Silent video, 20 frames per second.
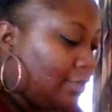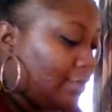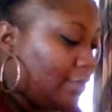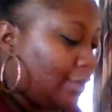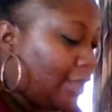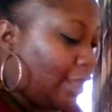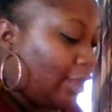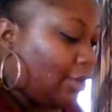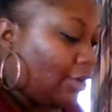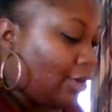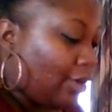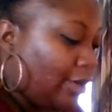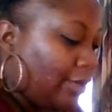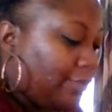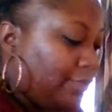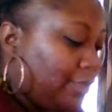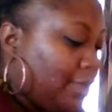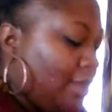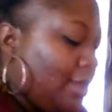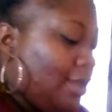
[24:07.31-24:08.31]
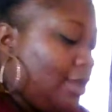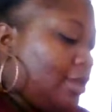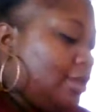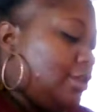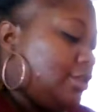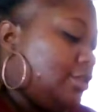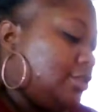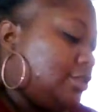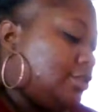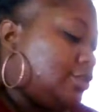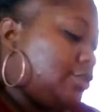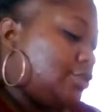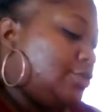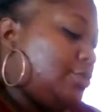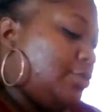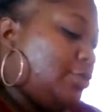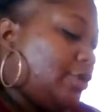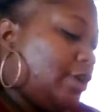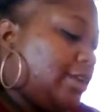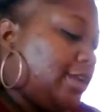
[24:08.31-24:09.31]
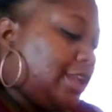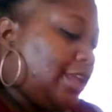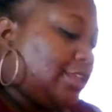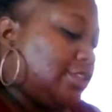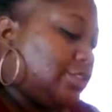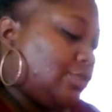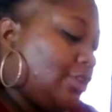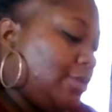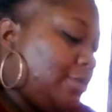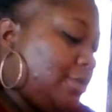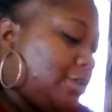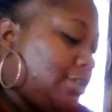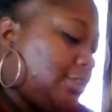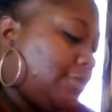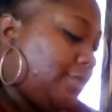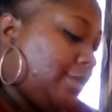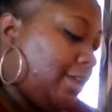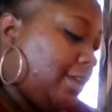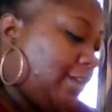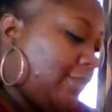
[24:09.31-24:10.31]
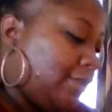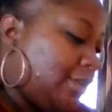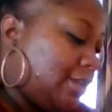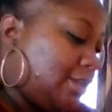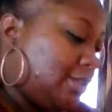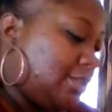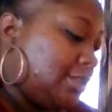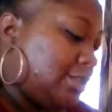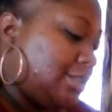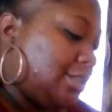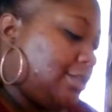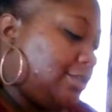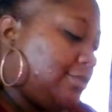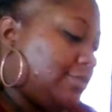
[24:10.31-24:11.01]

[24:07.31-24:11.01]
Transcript: They are. Two more next three months for Aries.